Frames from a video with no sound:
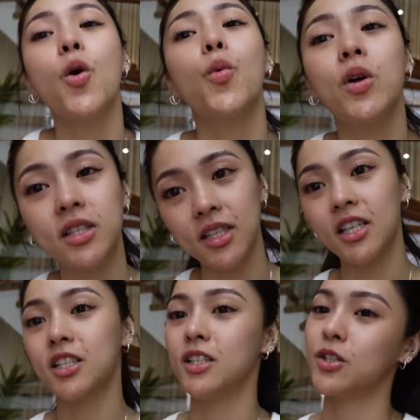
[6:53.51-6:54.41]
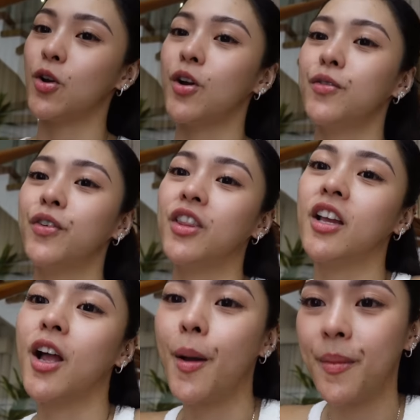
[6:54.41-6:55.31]
what's in store for the
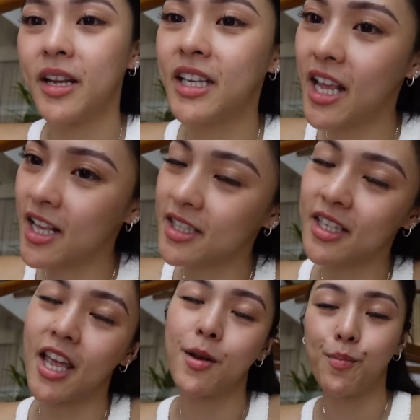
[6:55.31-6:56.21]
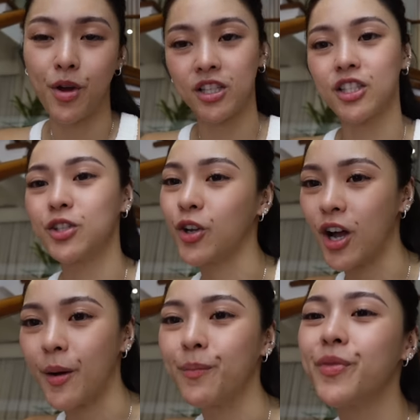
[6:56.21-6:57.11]
coming days and months to
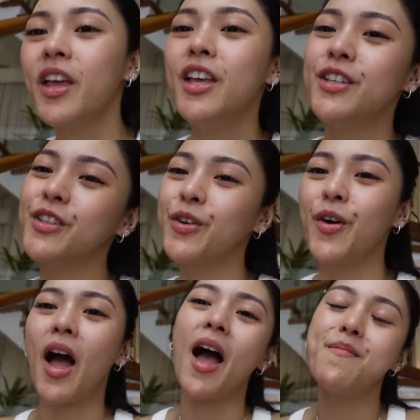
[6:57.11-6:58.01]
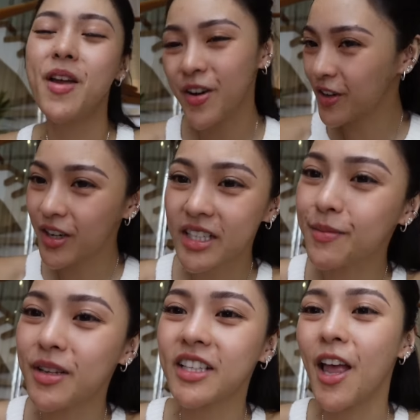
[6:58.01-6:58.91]
come. So, Merry Christmas,